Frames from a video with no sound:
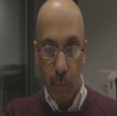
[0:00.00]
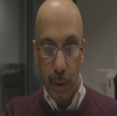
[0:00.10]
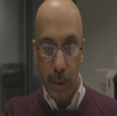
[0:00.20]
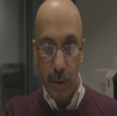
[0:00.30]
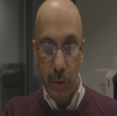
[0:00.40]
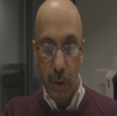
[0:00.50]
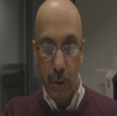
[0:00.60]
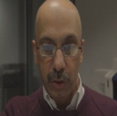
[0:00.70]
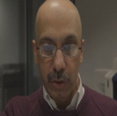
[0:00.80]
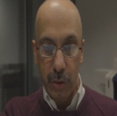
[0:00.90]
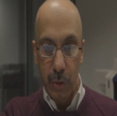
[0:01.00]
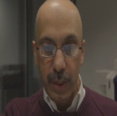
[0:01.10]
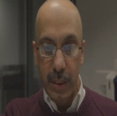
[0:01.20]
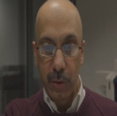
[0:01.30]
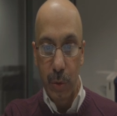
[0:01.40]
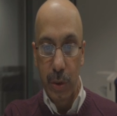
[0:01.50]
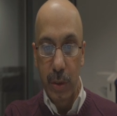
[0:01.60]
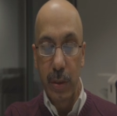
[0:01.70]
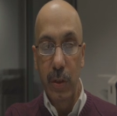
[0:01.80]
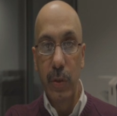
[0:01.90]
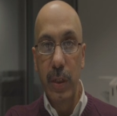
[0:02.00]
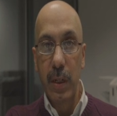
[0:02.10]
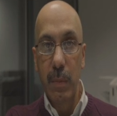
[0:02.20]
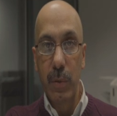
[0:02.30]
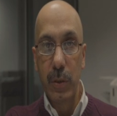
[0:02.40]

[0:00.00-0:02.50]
What is your US social security number?